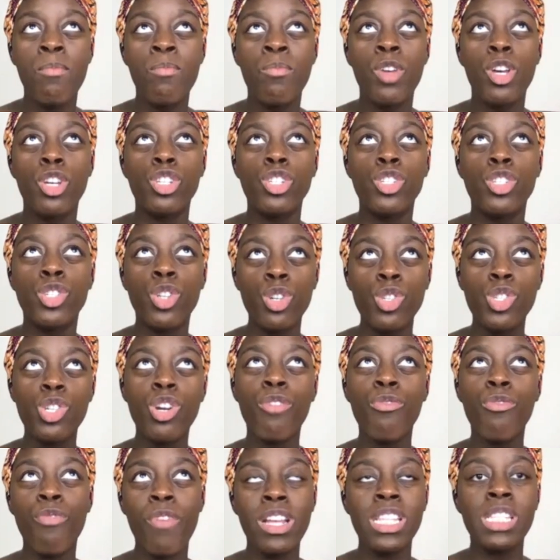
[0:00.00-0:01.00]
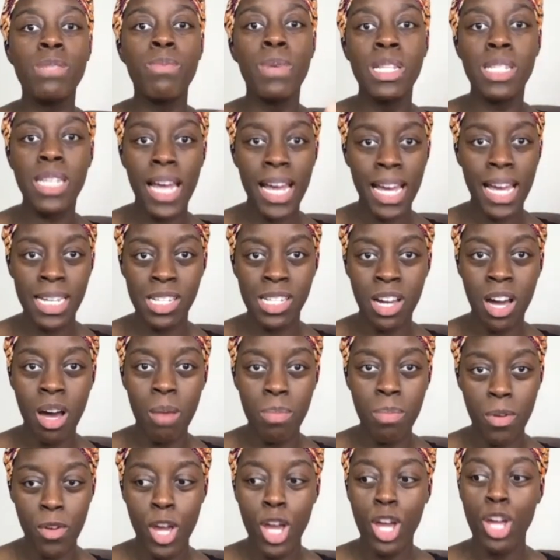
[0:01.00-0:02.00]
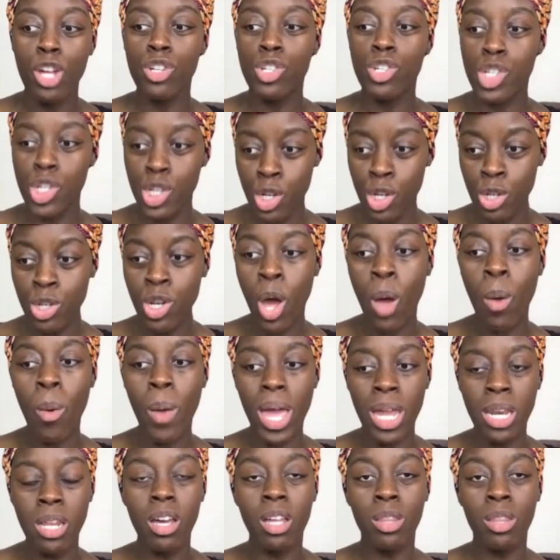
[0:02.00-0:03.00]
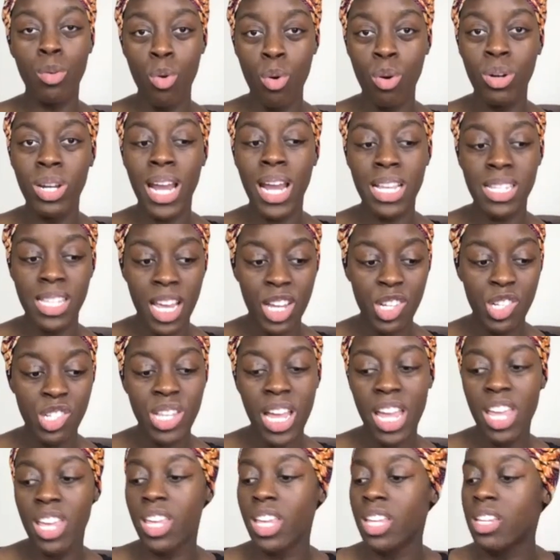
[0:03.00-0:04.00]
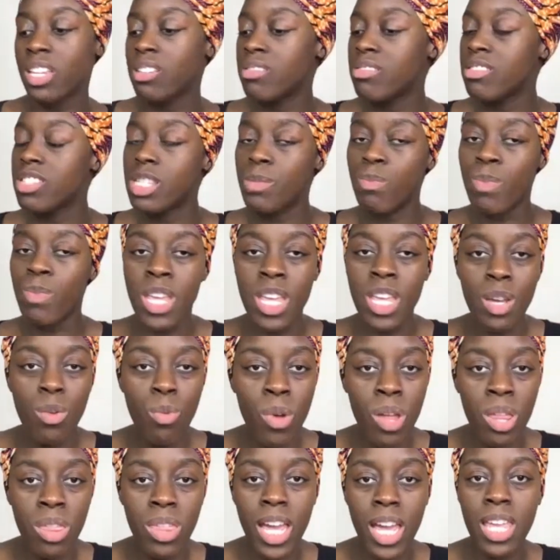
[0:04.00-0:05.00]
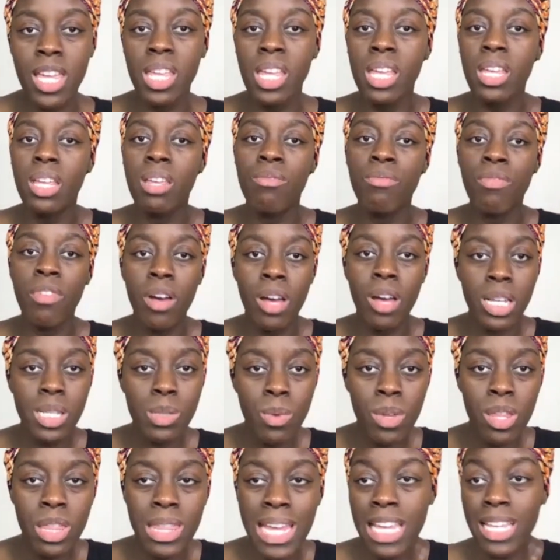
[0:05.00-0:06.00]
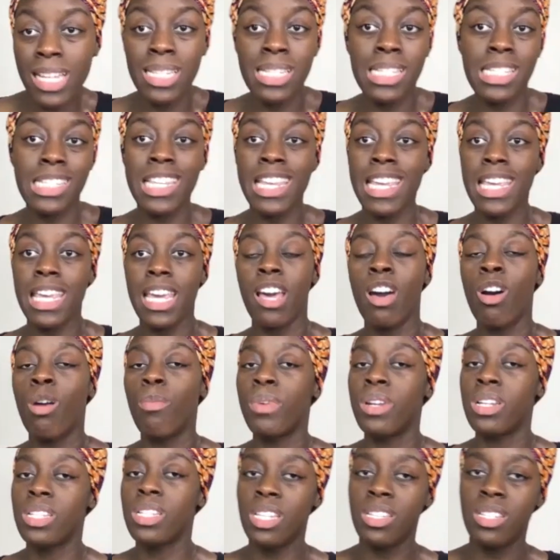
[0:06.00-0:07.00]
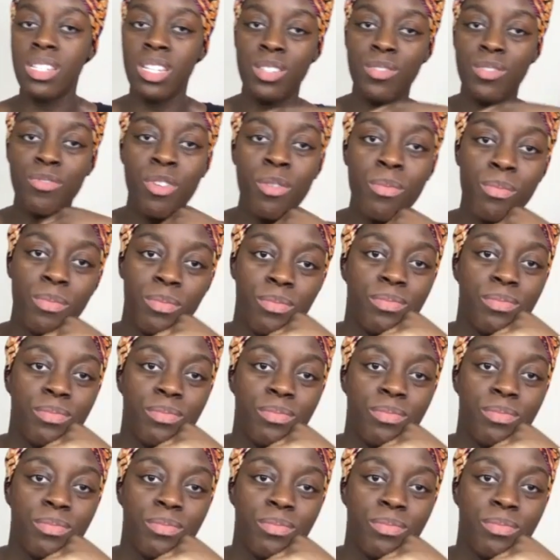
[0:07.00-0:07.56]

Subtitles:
Should your friends be tied up, do you know any other organizations that you can speak with, that you can converse with, that you can seek help and assistance from?